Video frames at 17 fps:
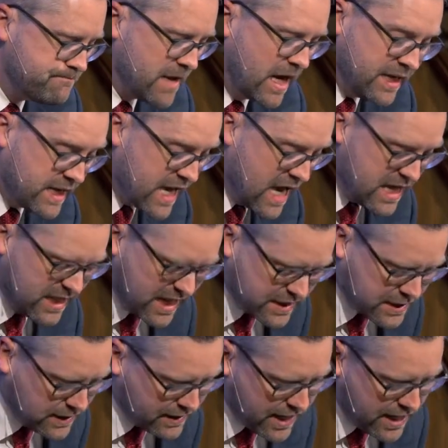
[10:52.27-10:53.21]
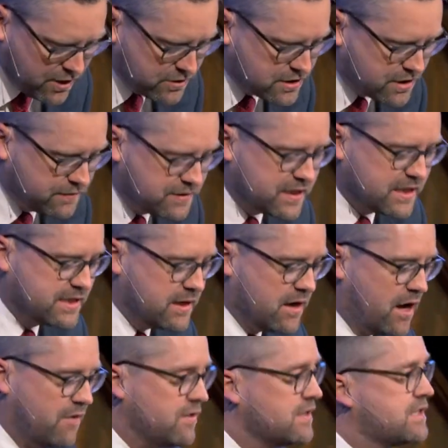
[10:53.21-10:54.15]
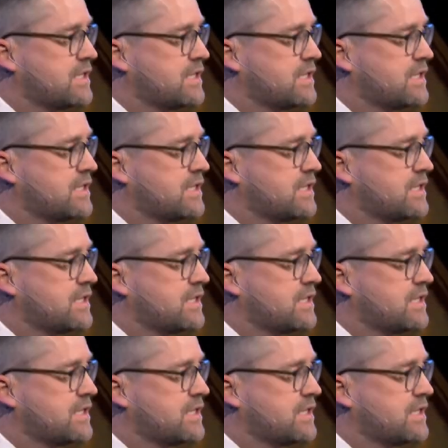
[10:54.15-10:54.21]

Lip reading: And again, like the layers of a